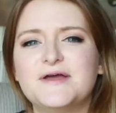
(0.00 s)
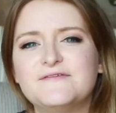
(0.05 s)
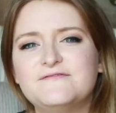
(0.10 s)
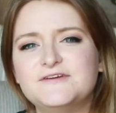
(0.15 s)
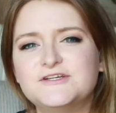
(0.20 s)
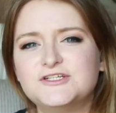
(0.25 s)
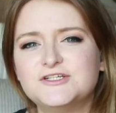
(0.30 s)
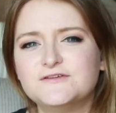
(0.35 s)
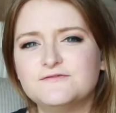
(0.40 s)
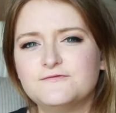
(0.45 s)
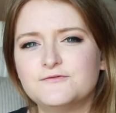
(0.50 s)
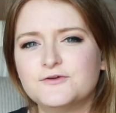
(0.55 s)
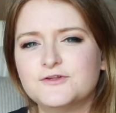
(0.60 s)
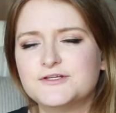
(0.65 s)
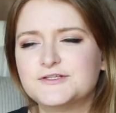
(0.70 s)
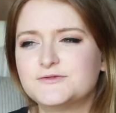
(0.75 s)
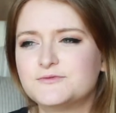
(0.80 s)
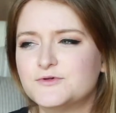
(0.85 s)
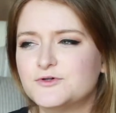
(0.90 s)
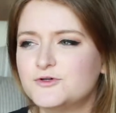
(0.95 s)
vision for
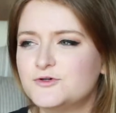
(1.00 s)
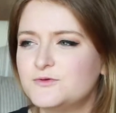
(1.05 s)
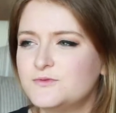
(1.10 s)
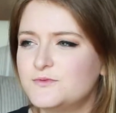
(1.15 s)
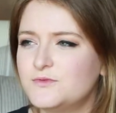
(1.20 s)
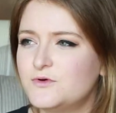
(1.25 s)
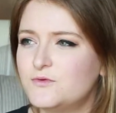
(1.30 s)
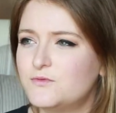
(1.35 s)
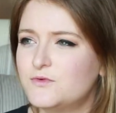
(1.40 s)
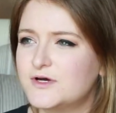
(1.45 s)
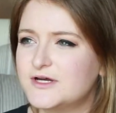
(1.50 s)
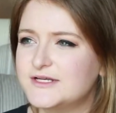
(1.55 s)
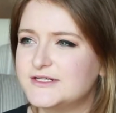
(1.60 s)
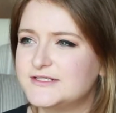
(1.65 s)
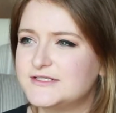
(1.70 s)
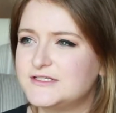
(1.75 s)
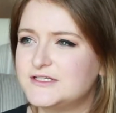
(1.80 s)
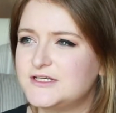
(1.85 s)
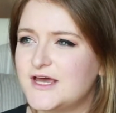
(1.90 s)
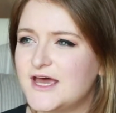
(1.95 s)
this room
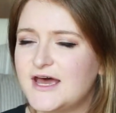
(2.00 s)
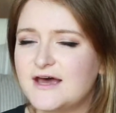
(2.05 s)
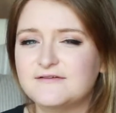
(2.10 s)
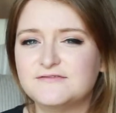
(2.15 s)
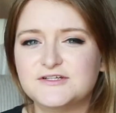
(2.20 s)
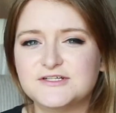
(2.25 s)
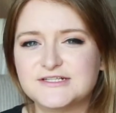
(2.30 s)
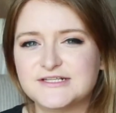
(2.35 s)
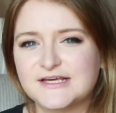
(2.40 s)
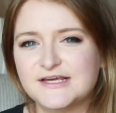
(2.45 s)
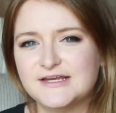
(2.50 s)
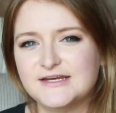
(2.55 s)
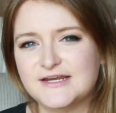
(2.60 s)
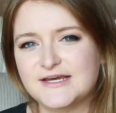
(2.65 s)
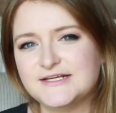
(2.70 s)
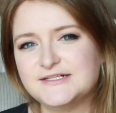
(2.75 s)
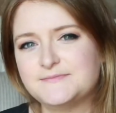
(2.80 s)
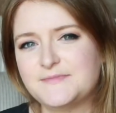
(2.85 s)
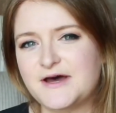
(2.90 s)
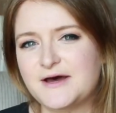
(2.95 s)
was to have just like a
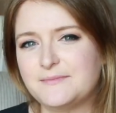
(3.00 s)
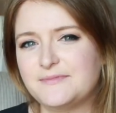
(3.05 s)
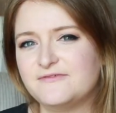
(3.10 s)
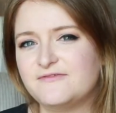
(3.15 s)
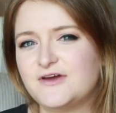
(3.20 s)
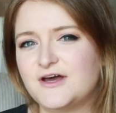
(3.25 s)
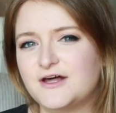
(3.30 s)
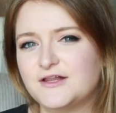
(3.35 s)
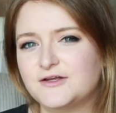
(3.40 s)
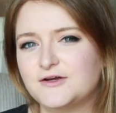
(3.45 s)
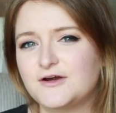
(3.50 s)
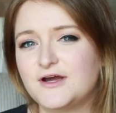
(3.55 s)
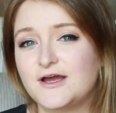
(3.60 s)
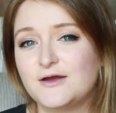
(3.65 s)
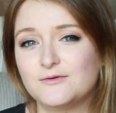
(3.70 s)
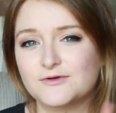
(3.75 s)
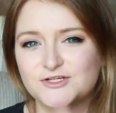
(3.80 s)
nice pop of color. I will